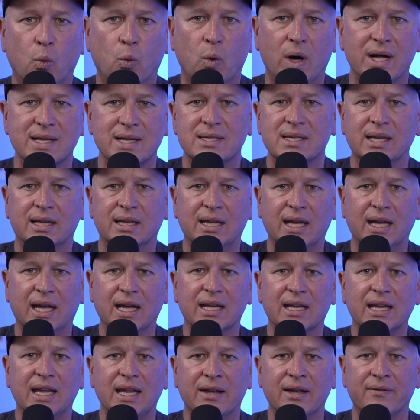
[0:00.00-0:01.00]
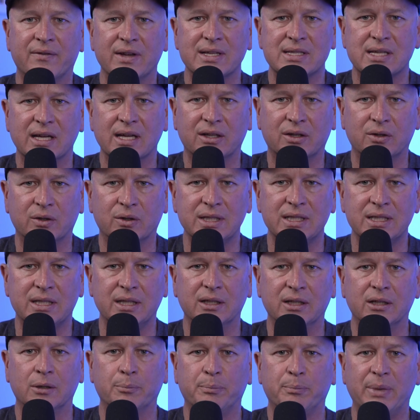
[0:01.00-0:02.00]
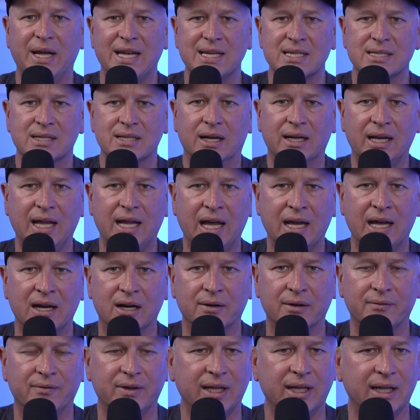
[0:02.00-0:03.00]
Once again, if it's a good deal based on ARV,